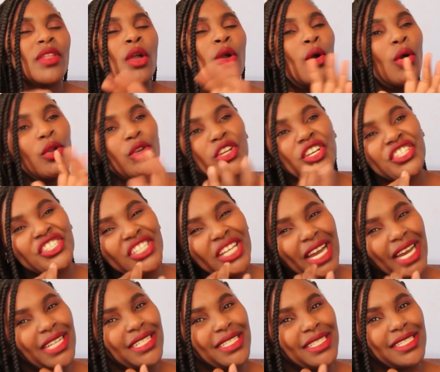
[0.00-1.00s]
on your
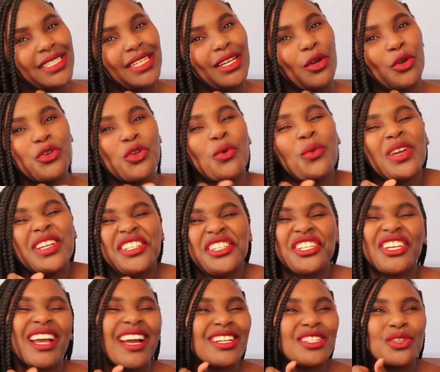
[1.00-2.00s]
shirt, on your white
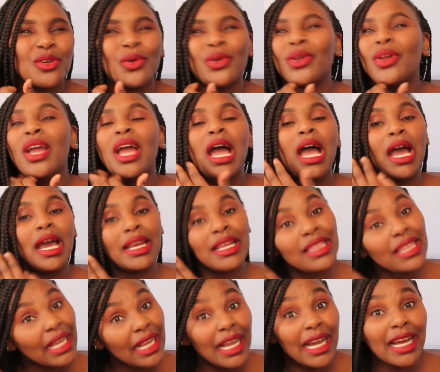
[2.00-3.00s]
shirt or
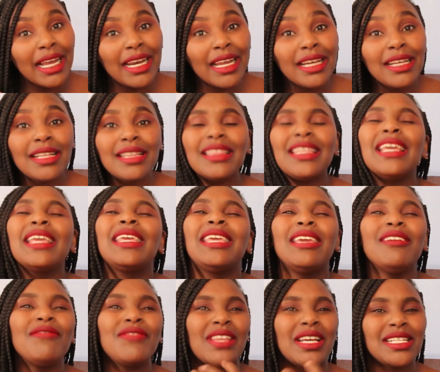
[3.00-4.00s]
another color. They
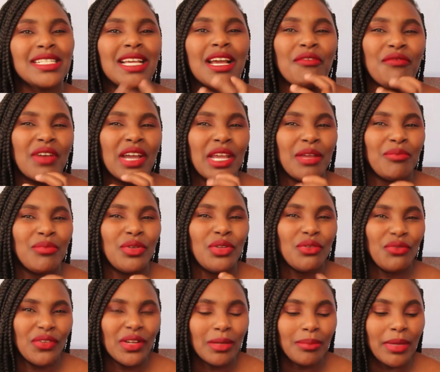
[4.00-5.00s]
give that vibe. You
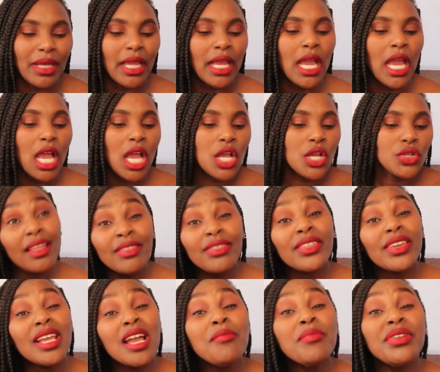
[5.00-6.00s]
feel me? They
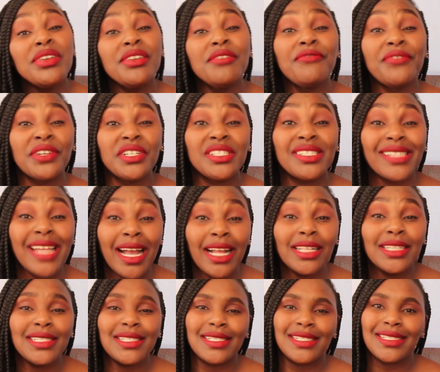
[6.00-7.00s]
come in different
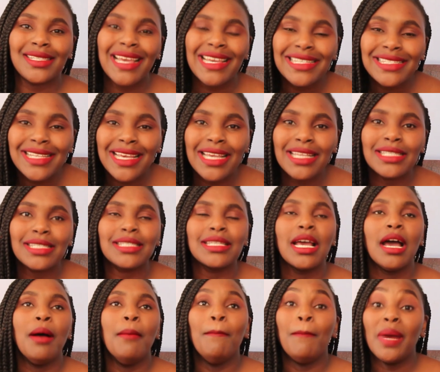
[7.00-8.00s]
styles, sizes,
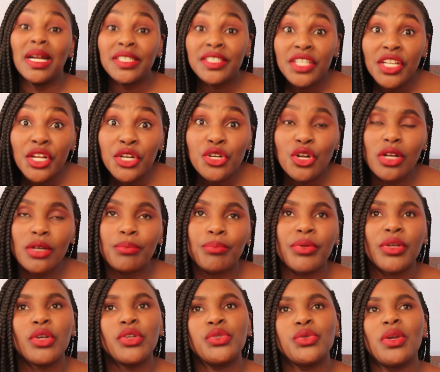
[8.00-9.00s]
material,
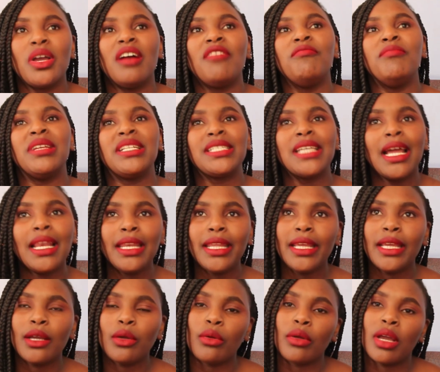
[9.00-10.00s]
because we have
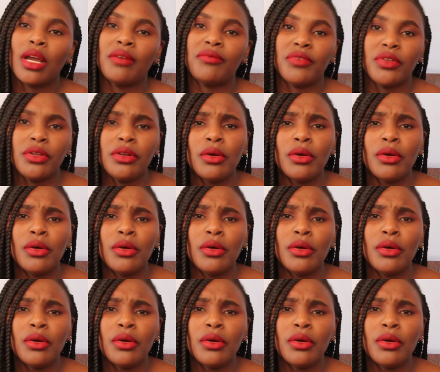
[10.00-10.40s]
metallic, we have,